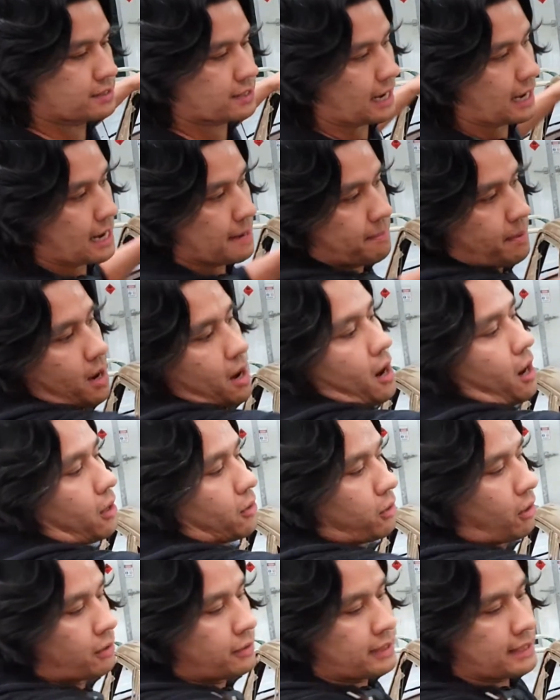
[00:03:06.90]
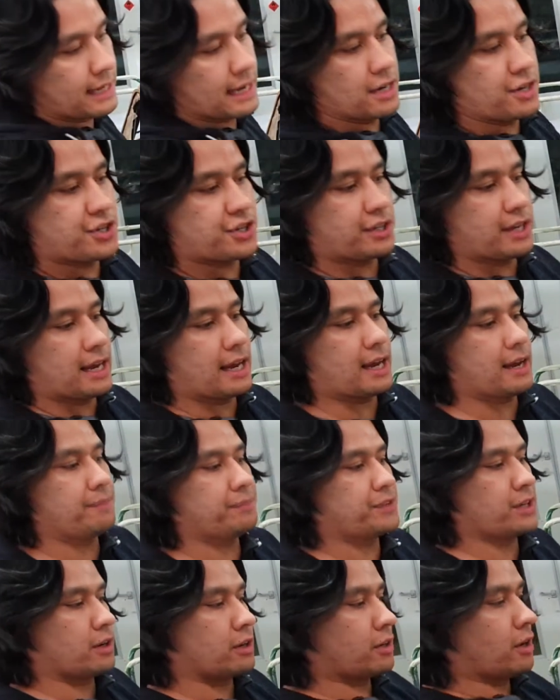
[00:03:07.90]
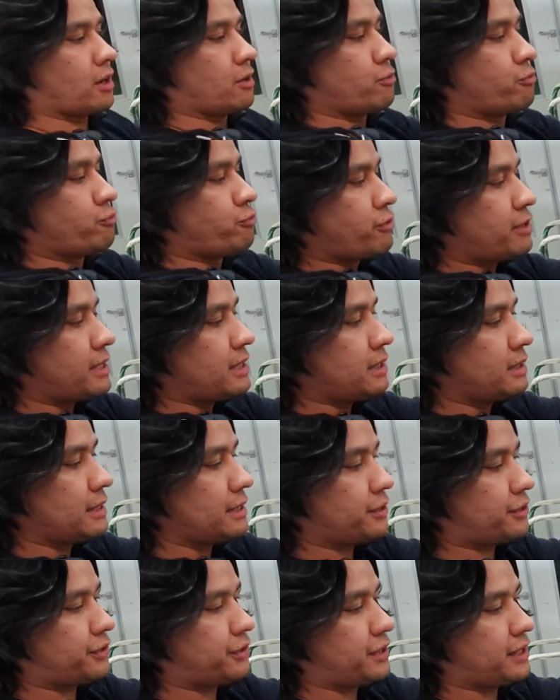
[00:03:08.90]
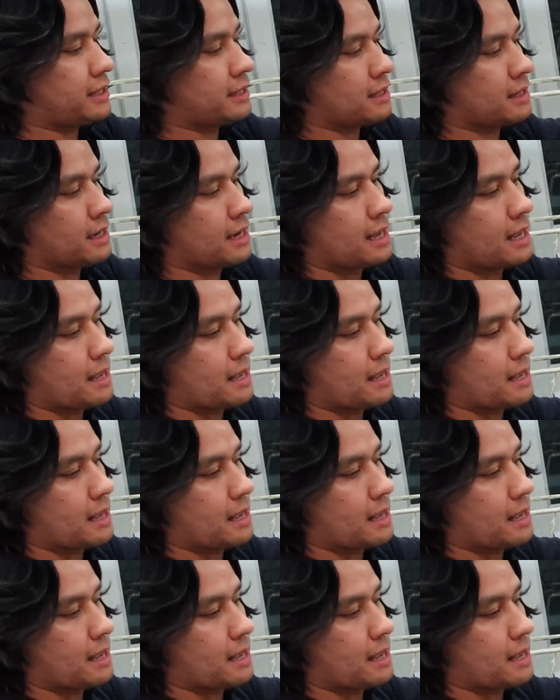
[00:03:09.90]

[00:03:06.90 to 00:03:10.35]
tape along the edge there. Then I got a really thin